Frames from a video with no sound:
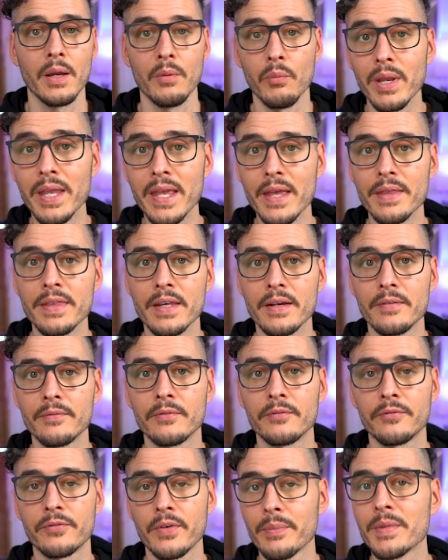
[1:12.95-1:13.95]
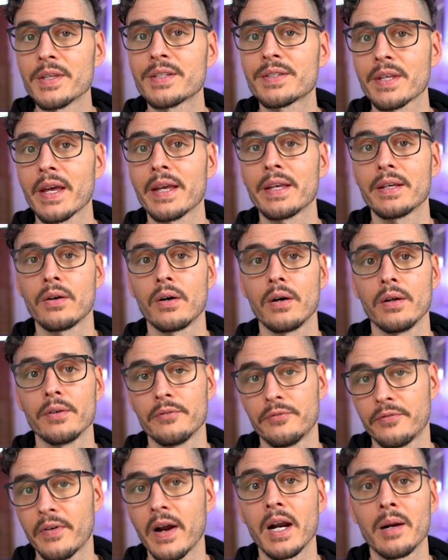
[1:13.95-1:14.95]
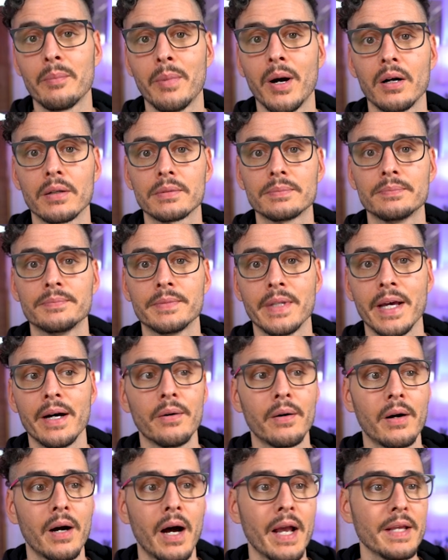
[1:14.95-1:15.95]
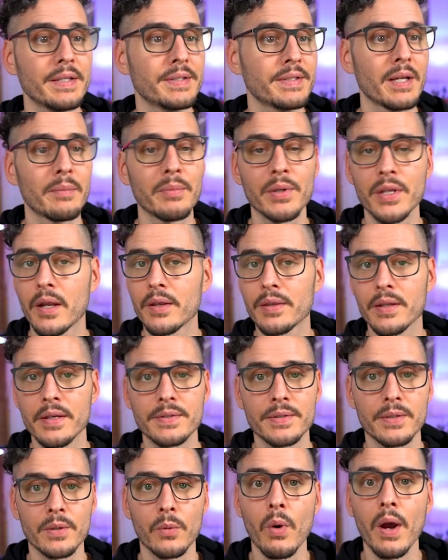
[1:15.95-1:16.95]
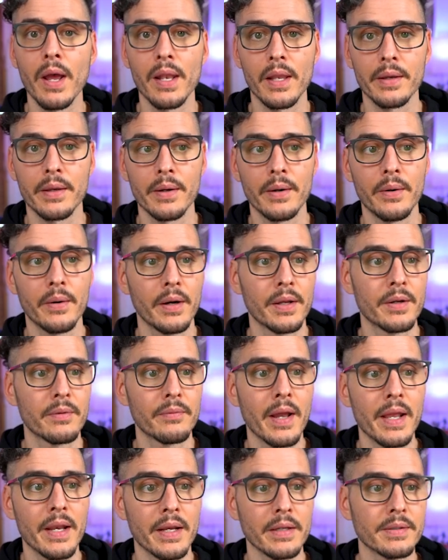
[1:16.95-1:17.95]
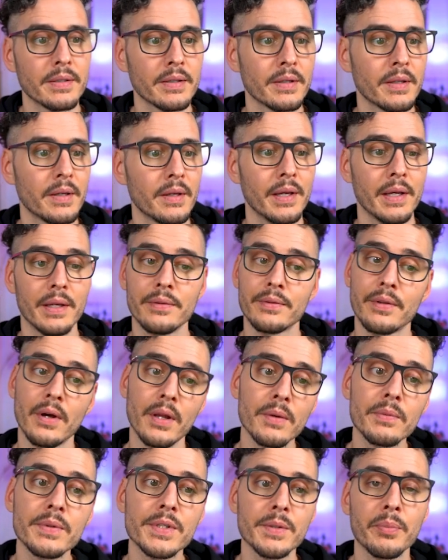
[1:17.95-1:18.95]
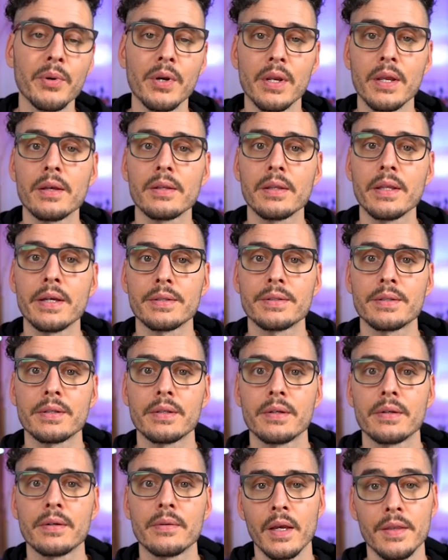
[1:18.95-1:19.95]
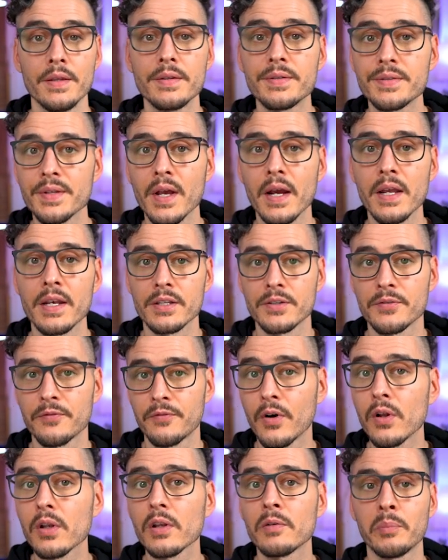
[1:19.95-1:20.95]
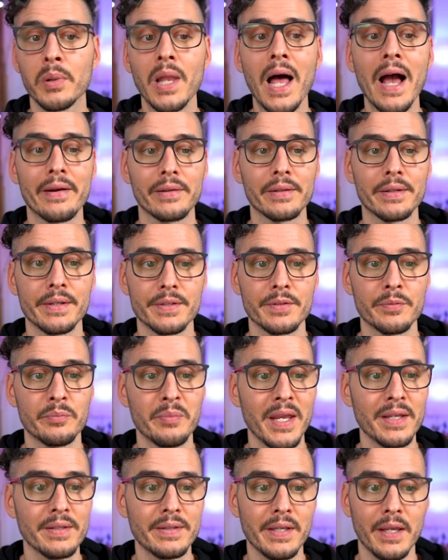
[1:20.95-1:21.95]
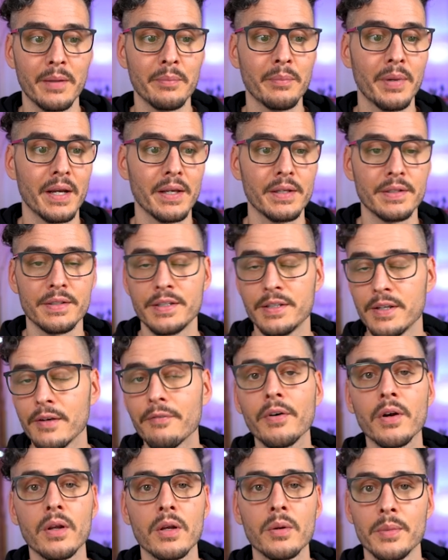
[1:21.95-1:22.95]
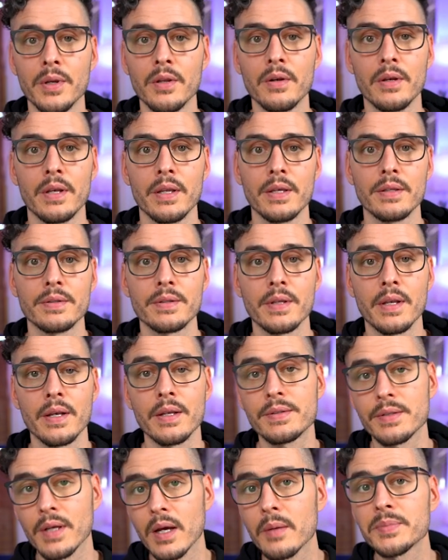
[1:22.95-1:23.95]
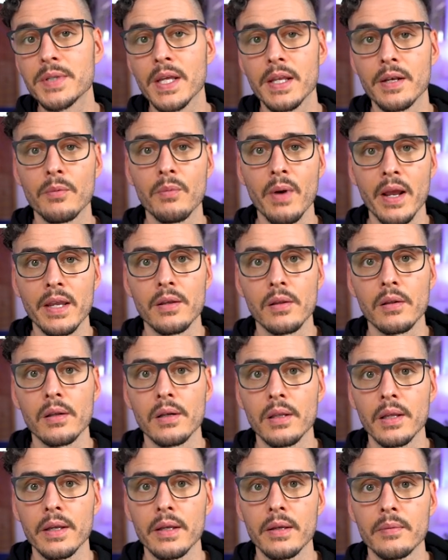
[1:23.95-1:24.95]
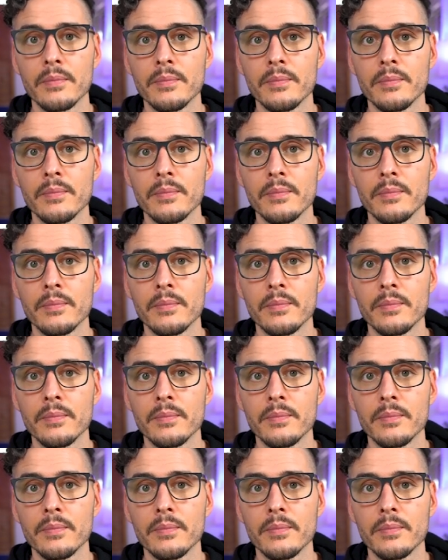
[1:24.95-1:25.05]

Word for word: And we get them from this site called Firebog. Now, I stumbled on this a while ago on Reddit and thought it was a pretty good list. And this site is full of block lists maintained by different communities, and it's updated regularly.